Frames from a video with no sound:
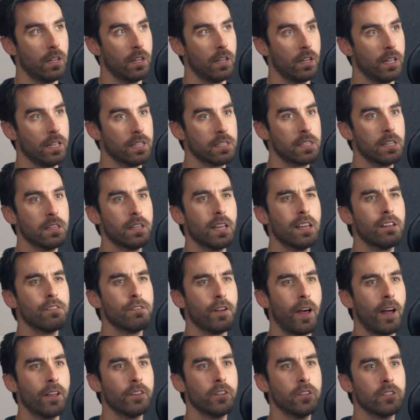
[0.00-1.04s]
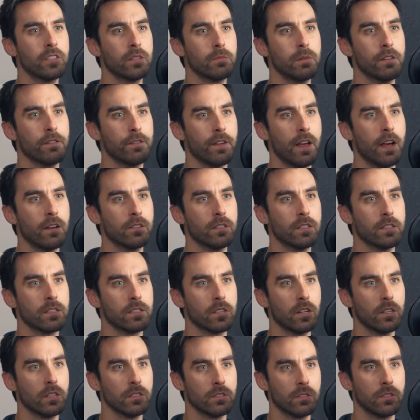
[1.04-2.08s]
Isn't there value to be found in
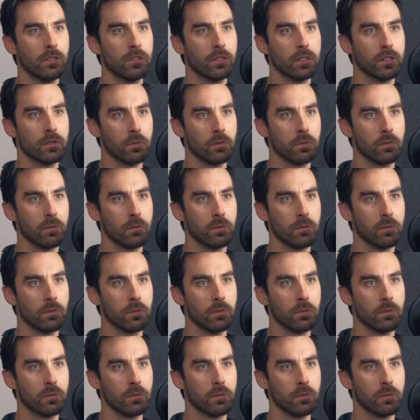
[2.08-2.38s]
solitude as